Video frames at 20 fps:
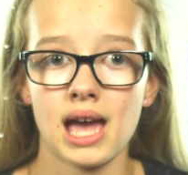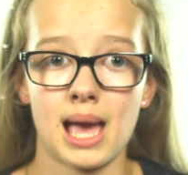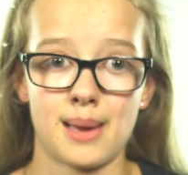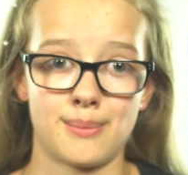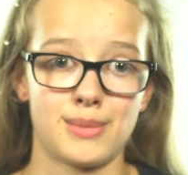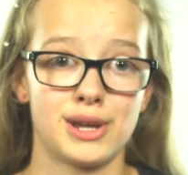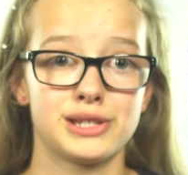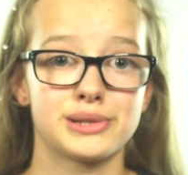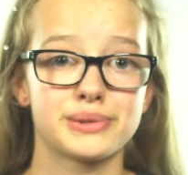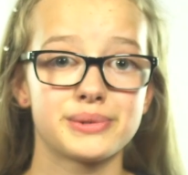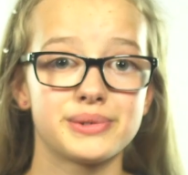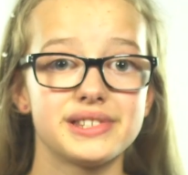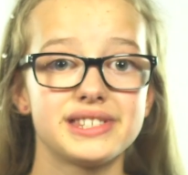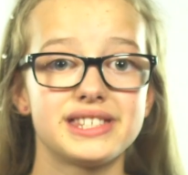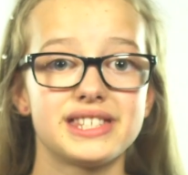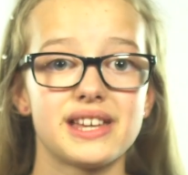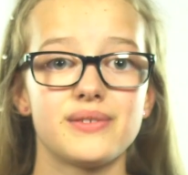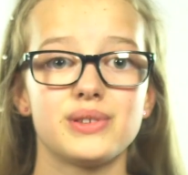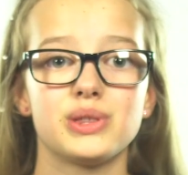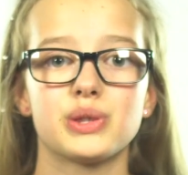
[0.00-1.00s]
At my school in
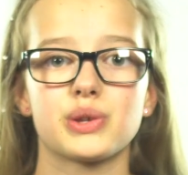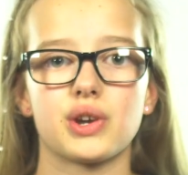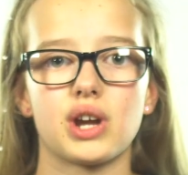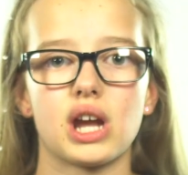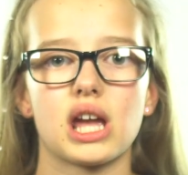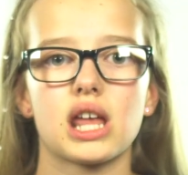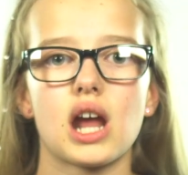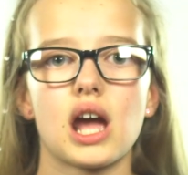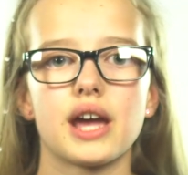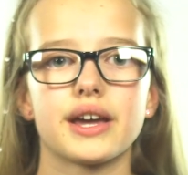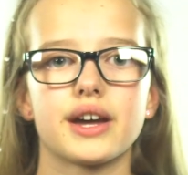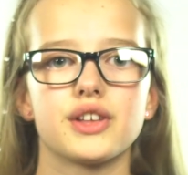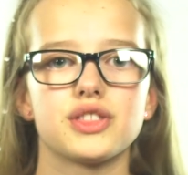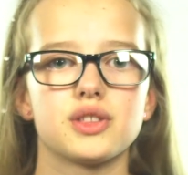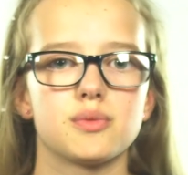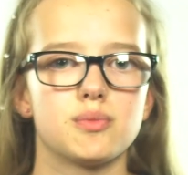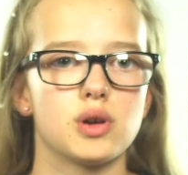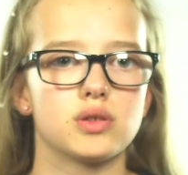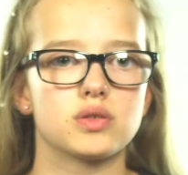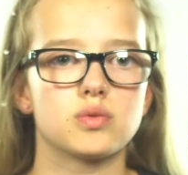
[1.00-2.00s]
7th grade, I got
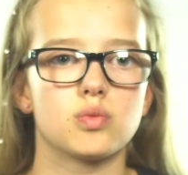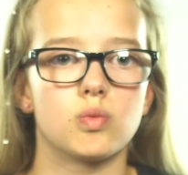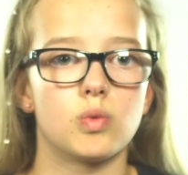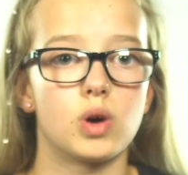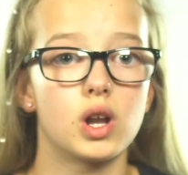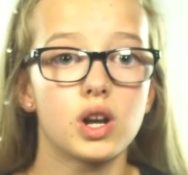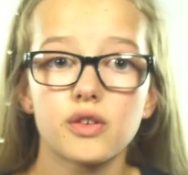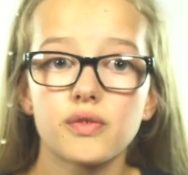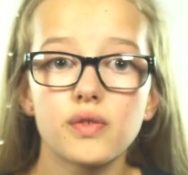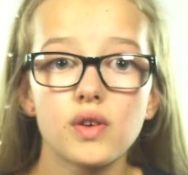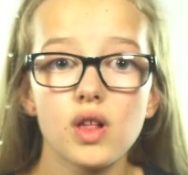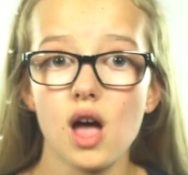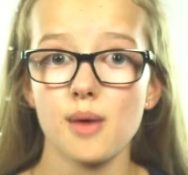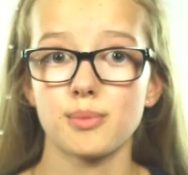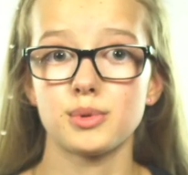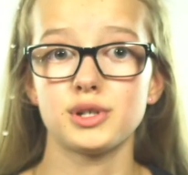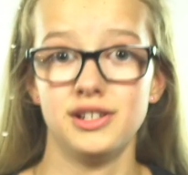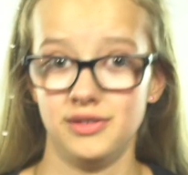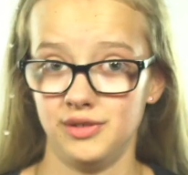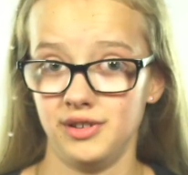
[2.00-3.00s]
the most wonderful
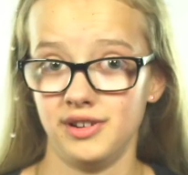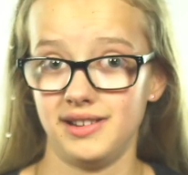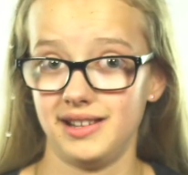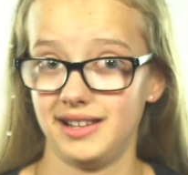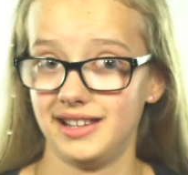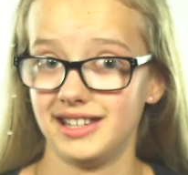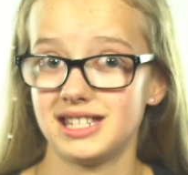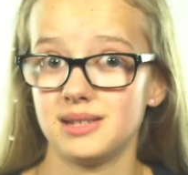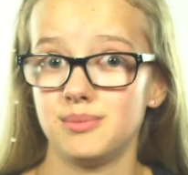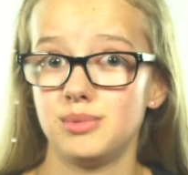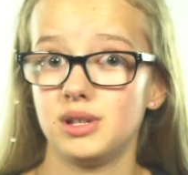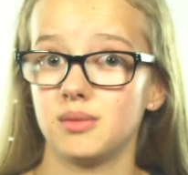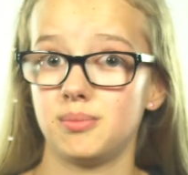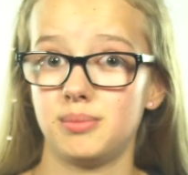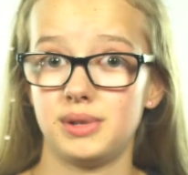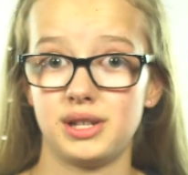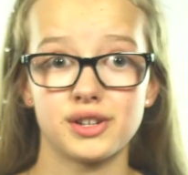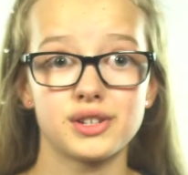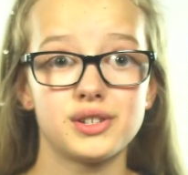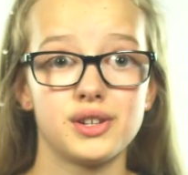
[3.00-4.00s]
opportunity to be a
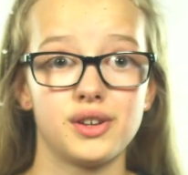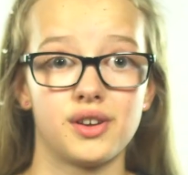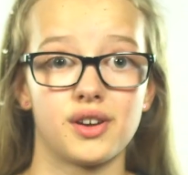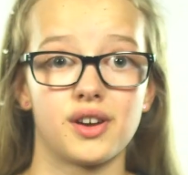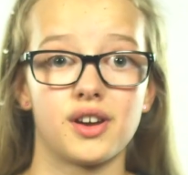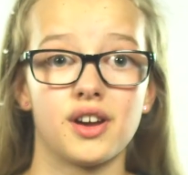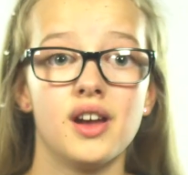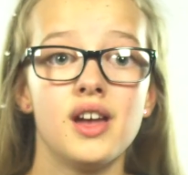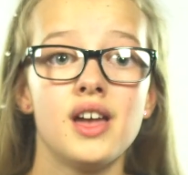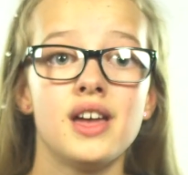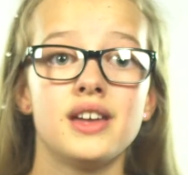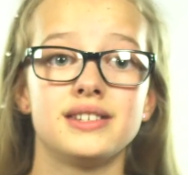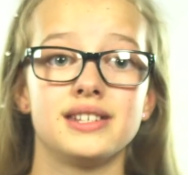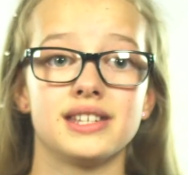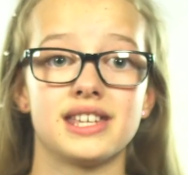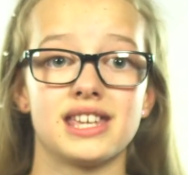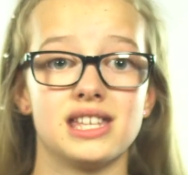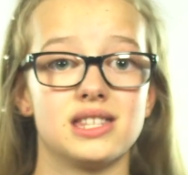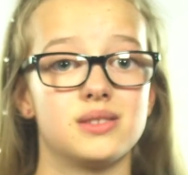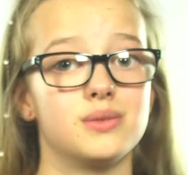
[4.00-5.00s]
peer tutor
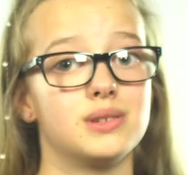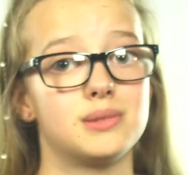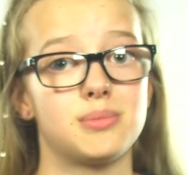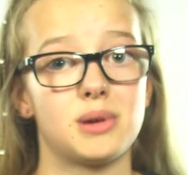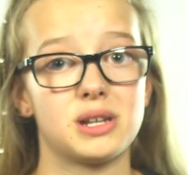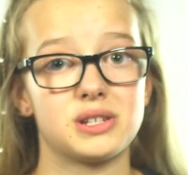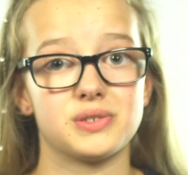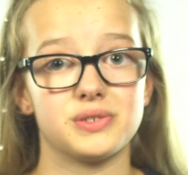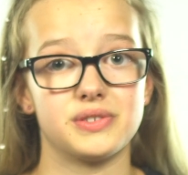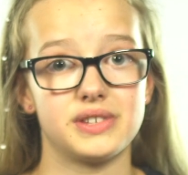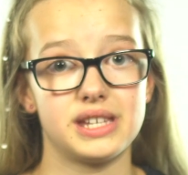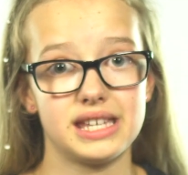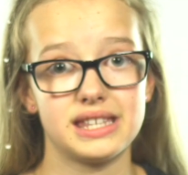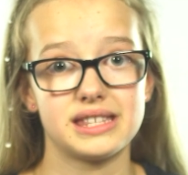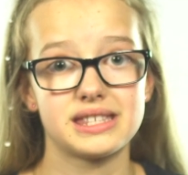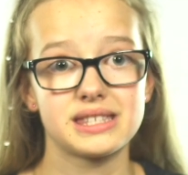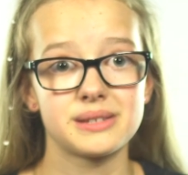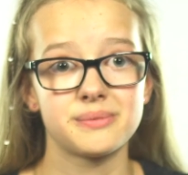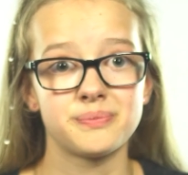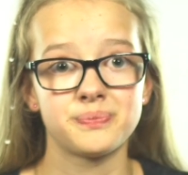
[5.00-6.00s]
to kids with special
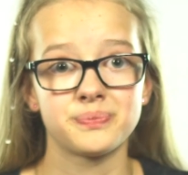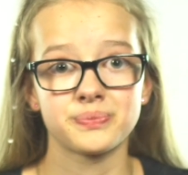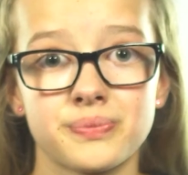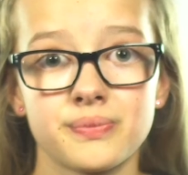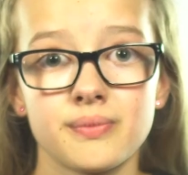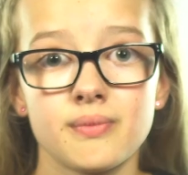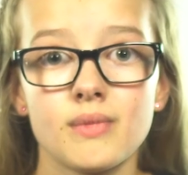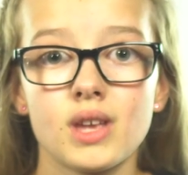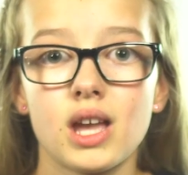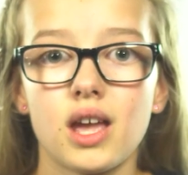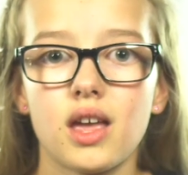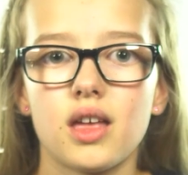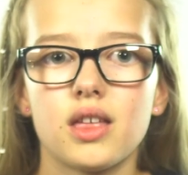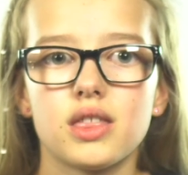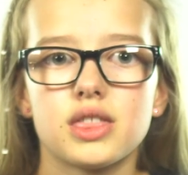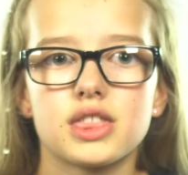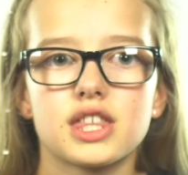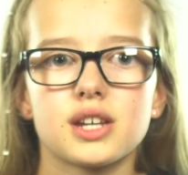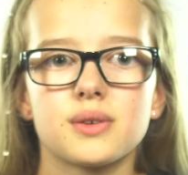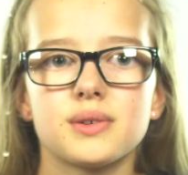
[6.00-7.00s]
needs.
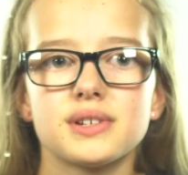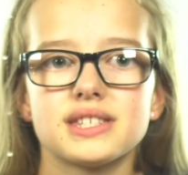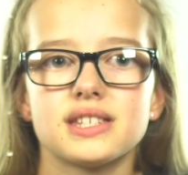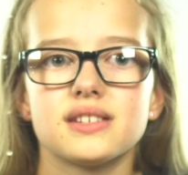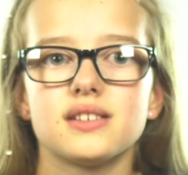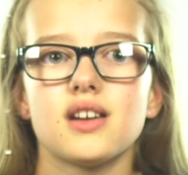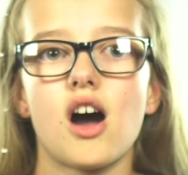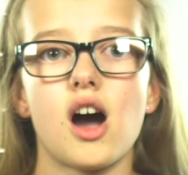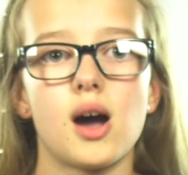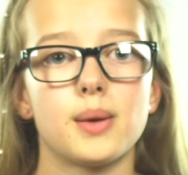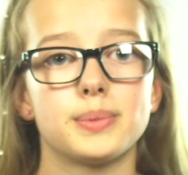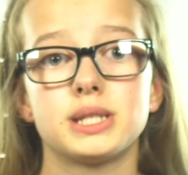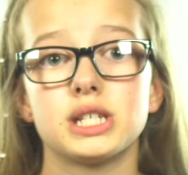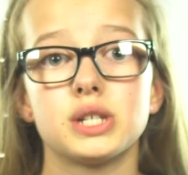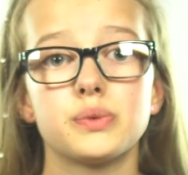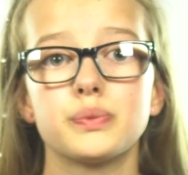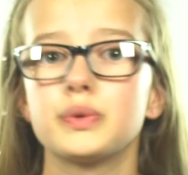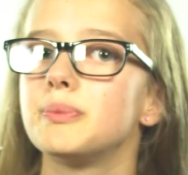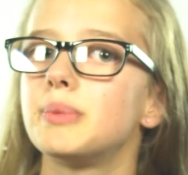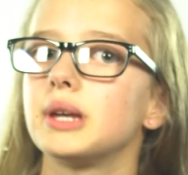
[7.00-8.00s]
There was an
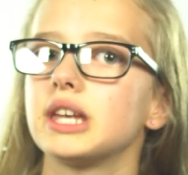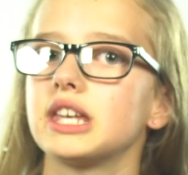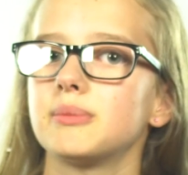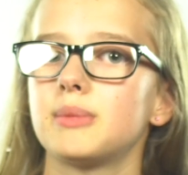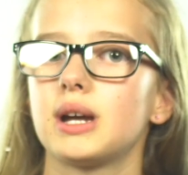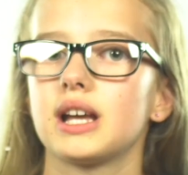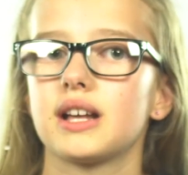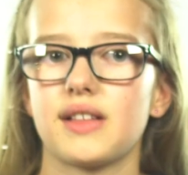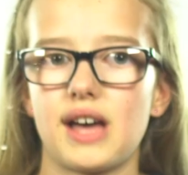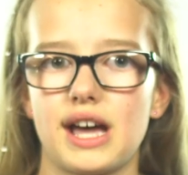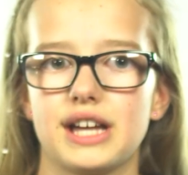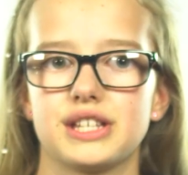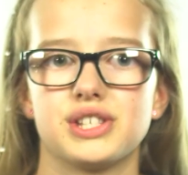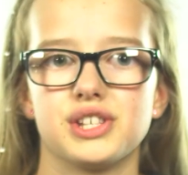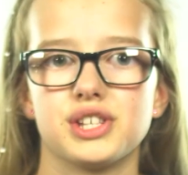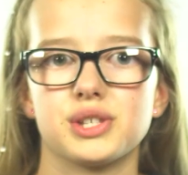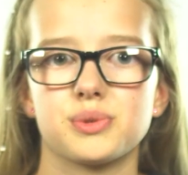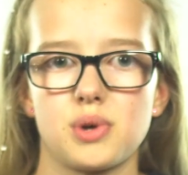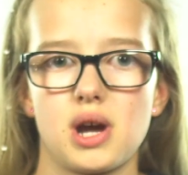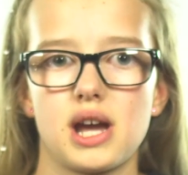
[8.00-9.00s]
option when picking my
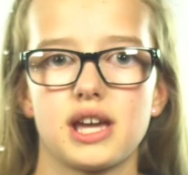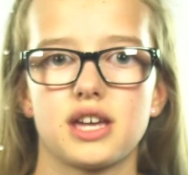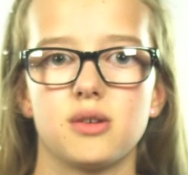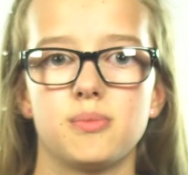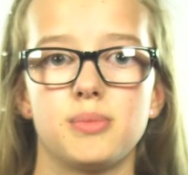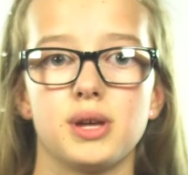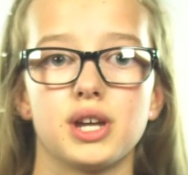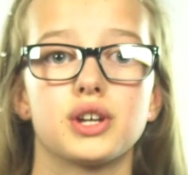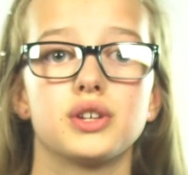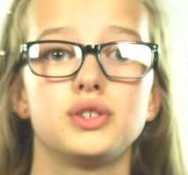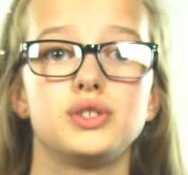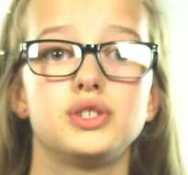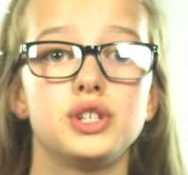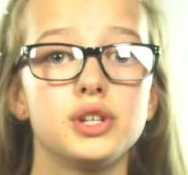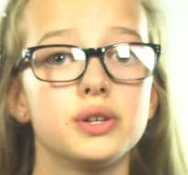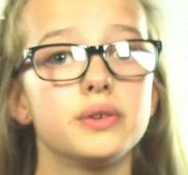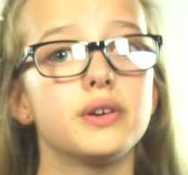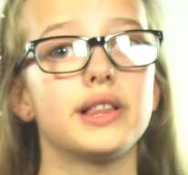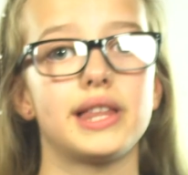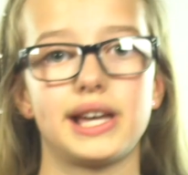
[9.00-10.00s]
classes where I could pick
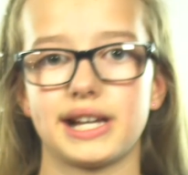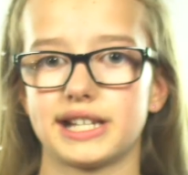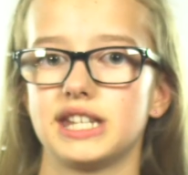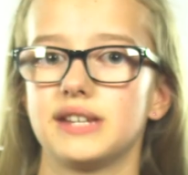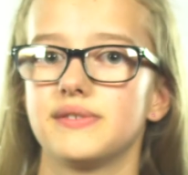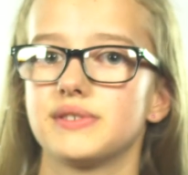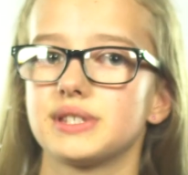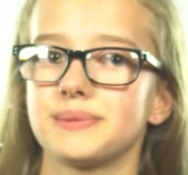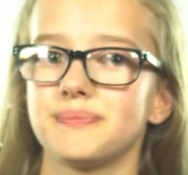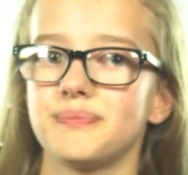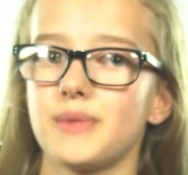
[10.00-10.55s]
2 electives,